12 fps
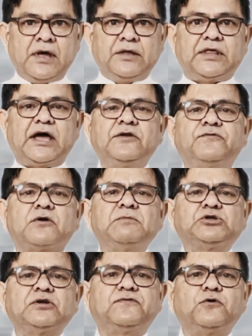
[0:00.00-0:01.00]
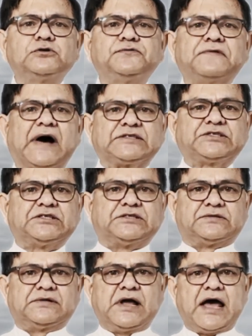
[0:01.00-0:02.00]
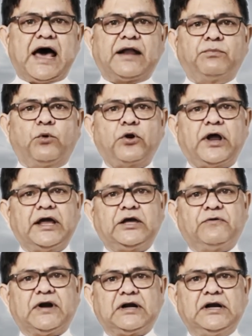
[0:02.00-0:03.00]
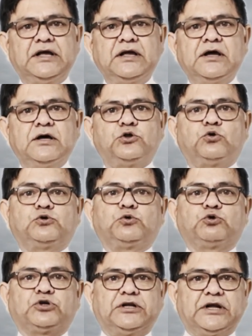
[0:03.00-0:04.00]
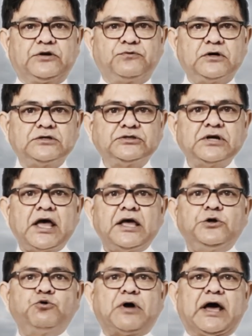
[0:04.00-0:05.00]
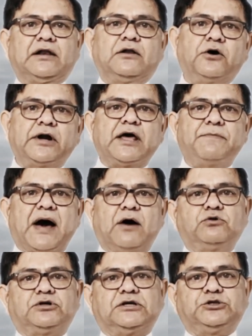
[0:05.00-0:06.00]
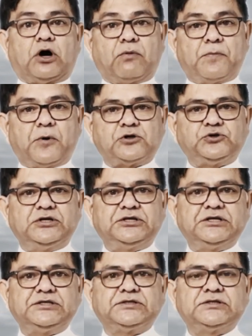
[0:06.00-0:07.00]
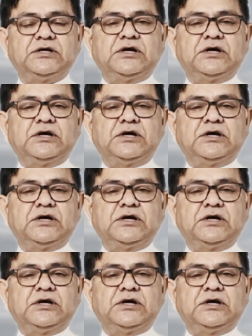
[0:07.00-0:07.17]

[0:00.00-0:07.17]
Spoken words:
The information flows faster and more accurately through social networks. You can learn about job opportunities,